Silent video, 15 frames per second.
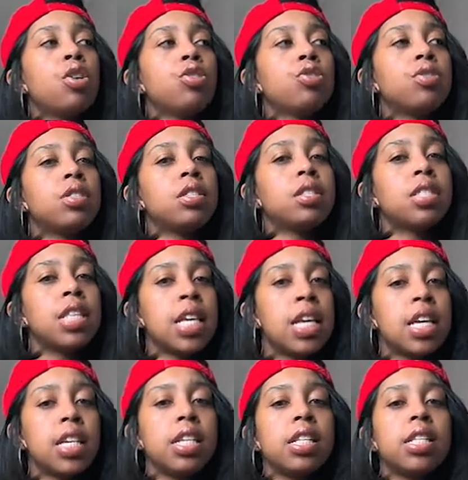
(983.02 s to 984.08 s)

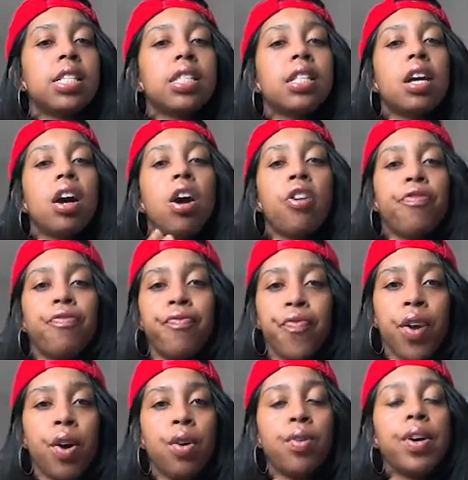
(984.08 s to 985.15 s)
sees her
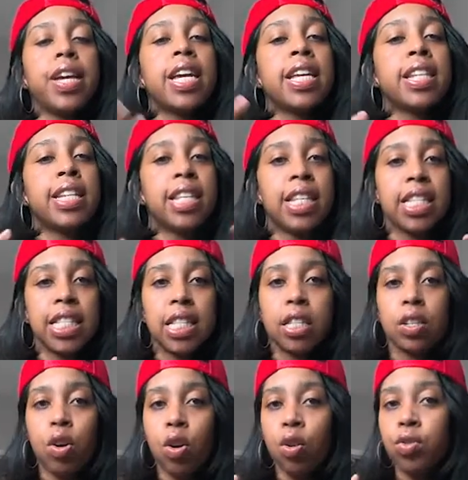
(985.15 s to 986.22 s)
fault in this
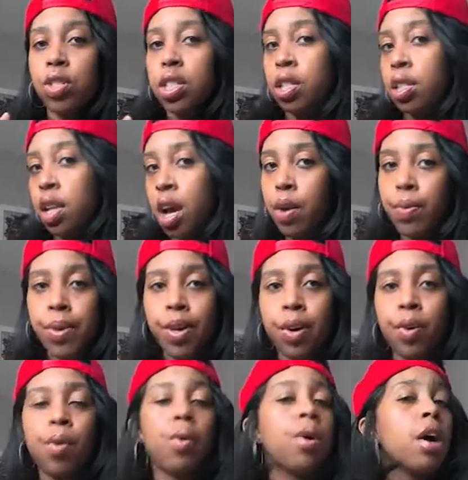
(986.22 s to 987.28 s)
whole
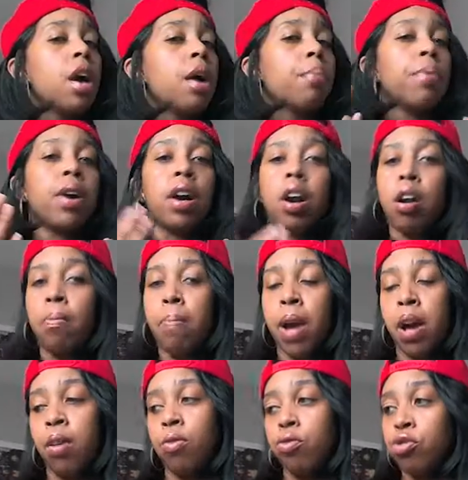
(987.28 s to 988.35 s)
scenario, put her
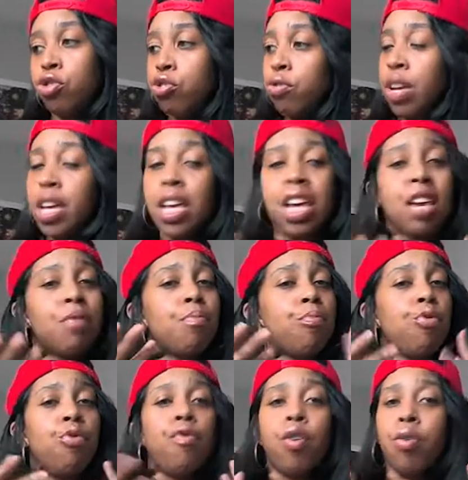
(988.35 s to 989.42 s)
mind on straight, and
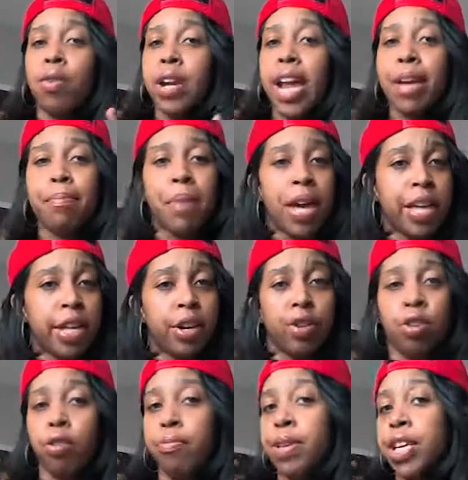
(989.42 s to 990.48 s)
move on like Maya,
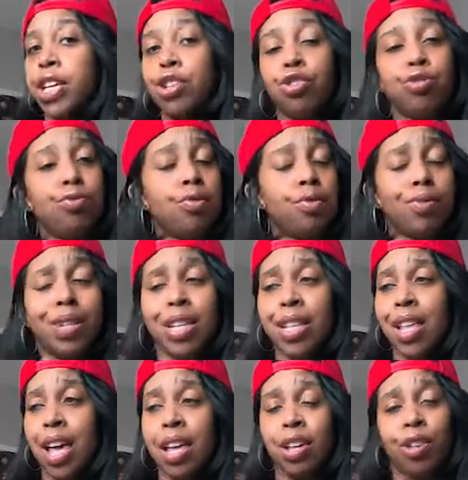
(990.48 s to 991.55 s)
girl, because you don't need
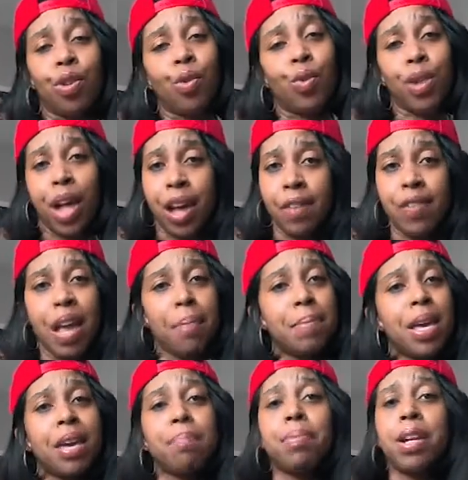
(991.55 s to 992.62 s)
that in your life. That
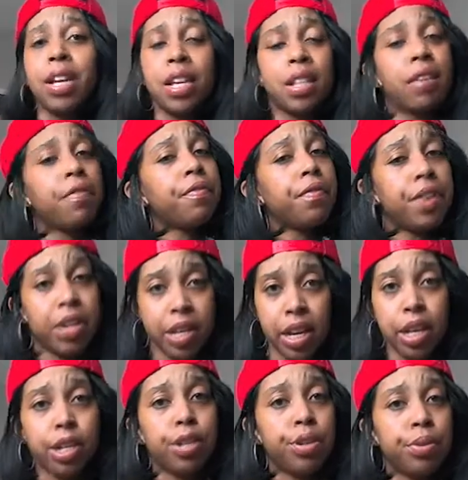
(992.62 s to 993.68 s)
man played the fuck out
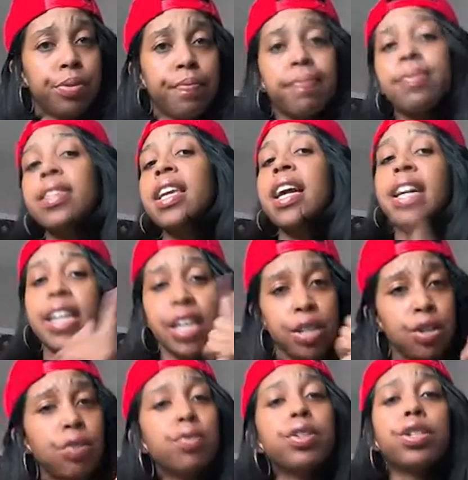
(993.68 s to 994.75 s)
of you. And he
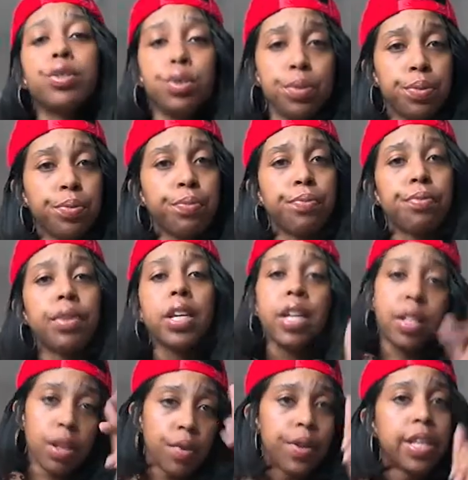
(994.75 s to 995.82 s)
know it too. He
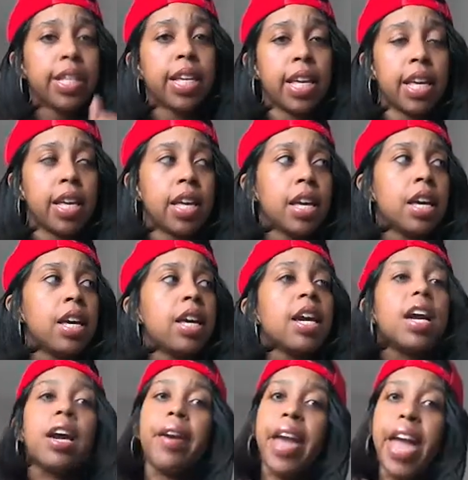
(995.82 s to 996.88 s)
know he did.
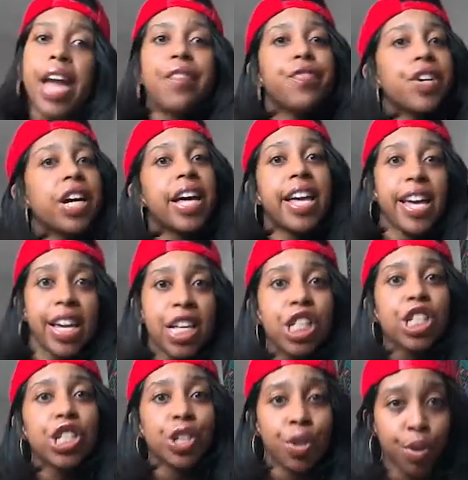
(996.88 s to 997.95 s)
And for
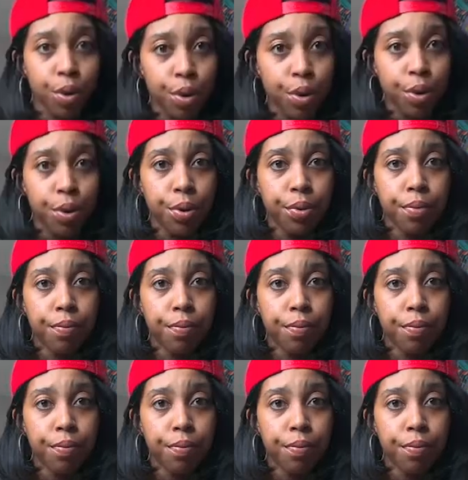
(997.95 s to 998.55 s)
ex-girl,